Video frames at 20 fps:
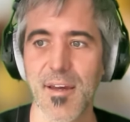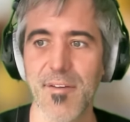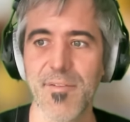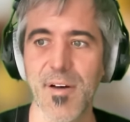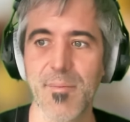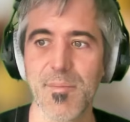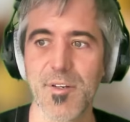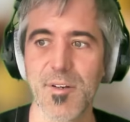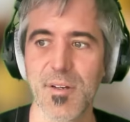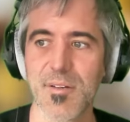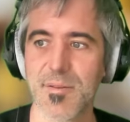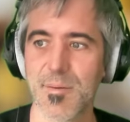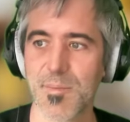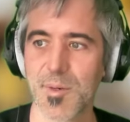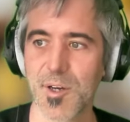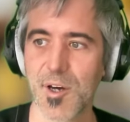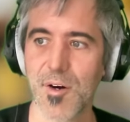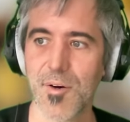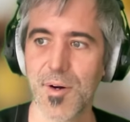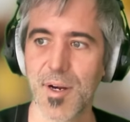if I'm doing some
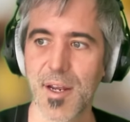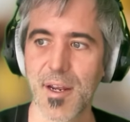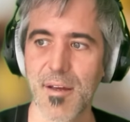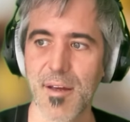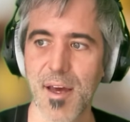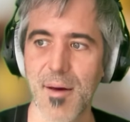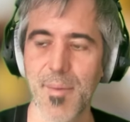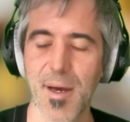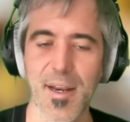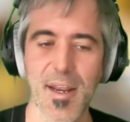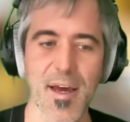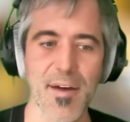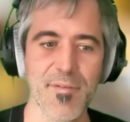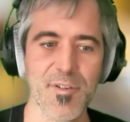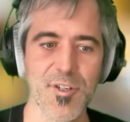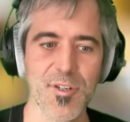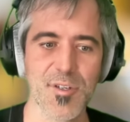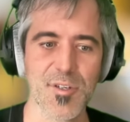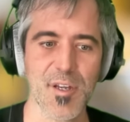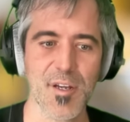coding I might have
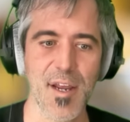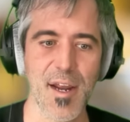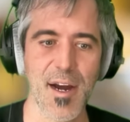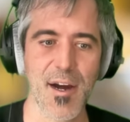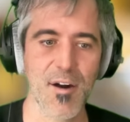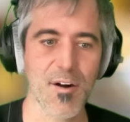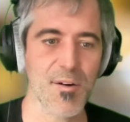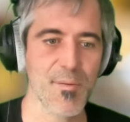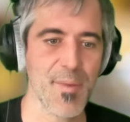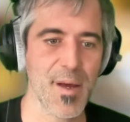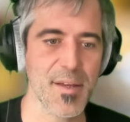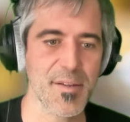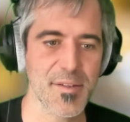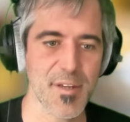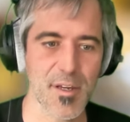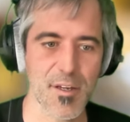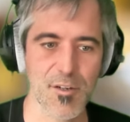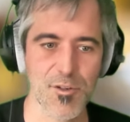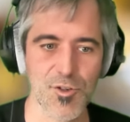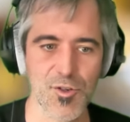just an error
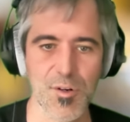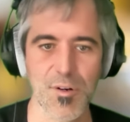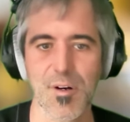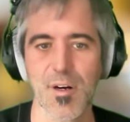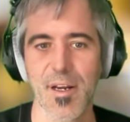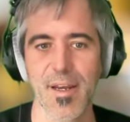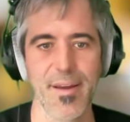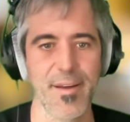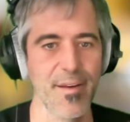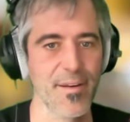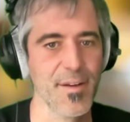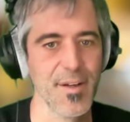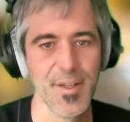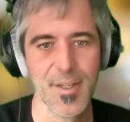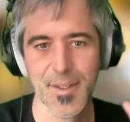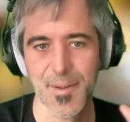message or a